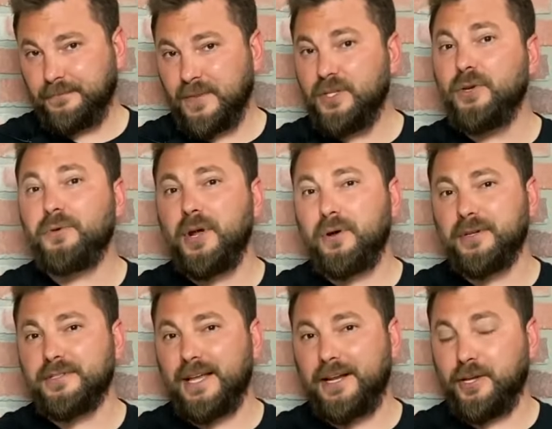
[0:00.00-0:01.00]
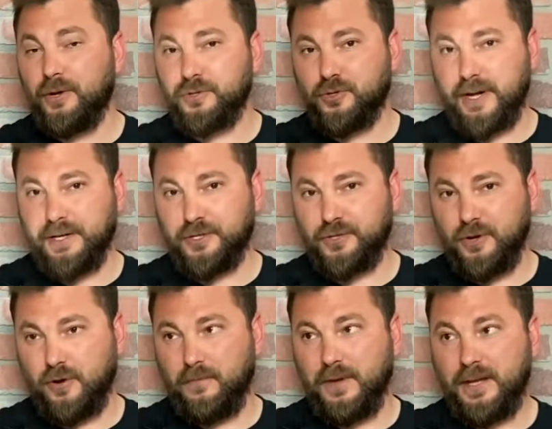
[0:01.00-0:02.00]
you'll notice that it goes straight to
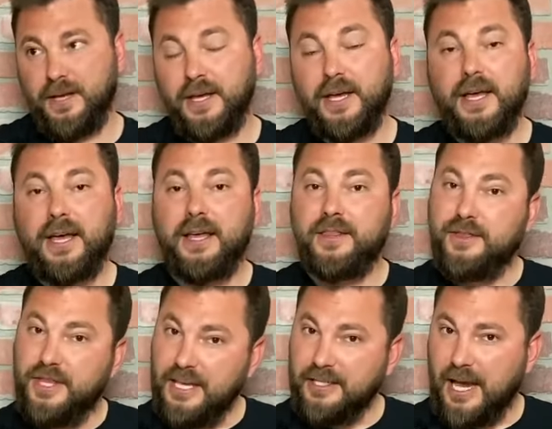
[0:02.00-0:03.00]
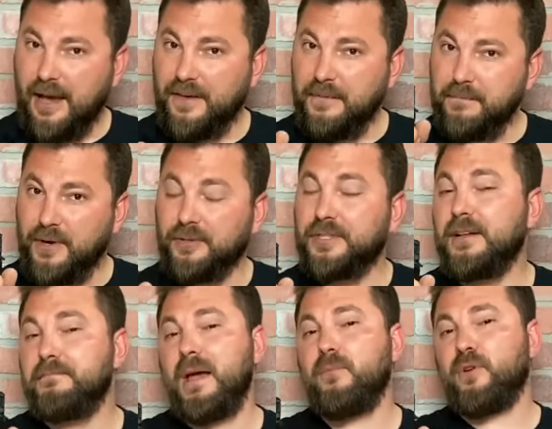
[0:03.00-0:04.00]
strobe. These have a
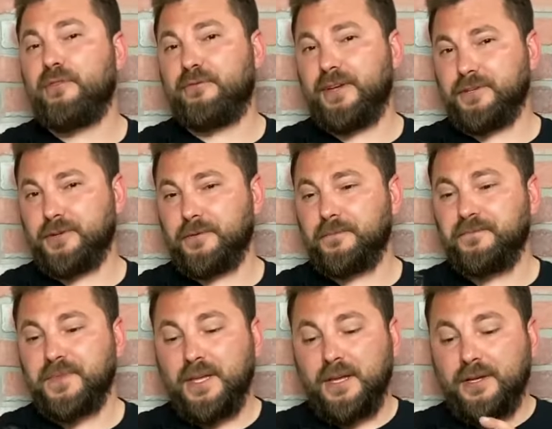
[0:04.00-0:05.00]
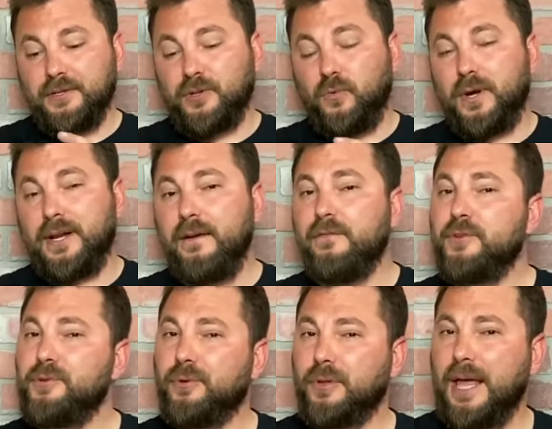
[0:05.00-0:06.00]
built-in memory feature. So whatever
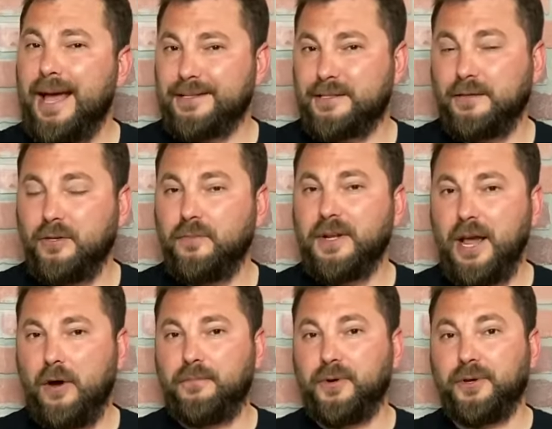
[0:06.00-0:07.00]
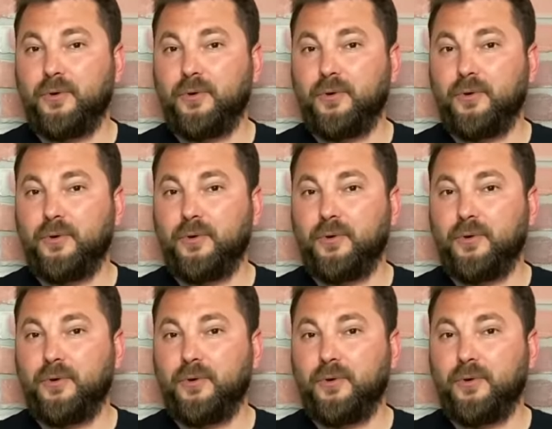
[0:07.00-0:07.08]
your last lumen output